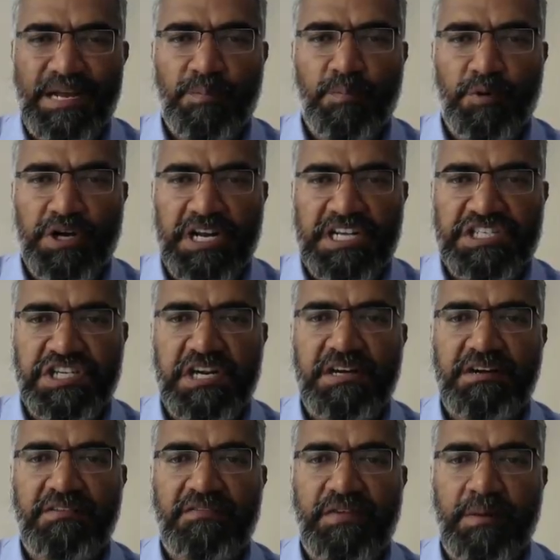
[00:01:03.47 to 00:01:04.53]
Protection
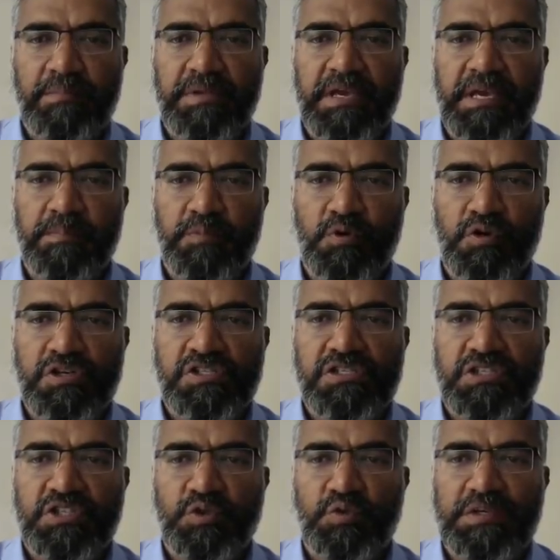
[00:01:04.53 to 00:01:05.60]
from imports
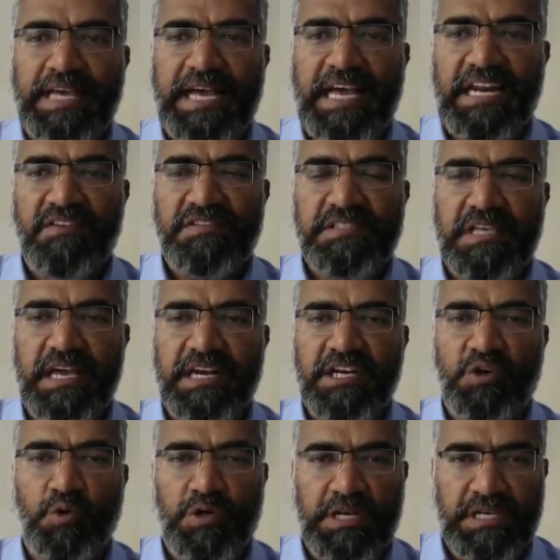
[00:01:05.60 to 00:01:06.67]
through tariffs and
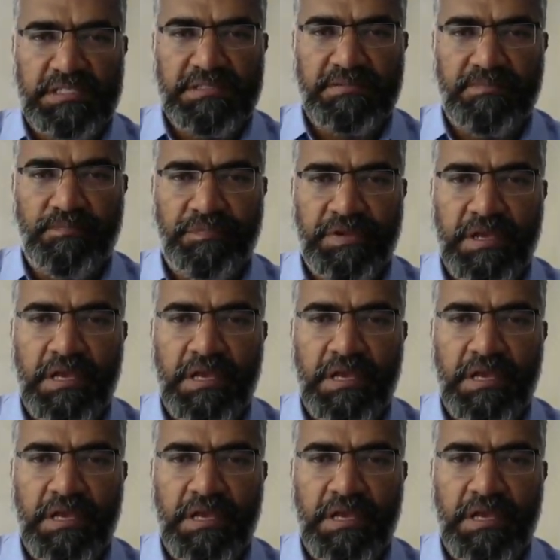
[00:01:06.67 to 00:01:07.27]
quotas.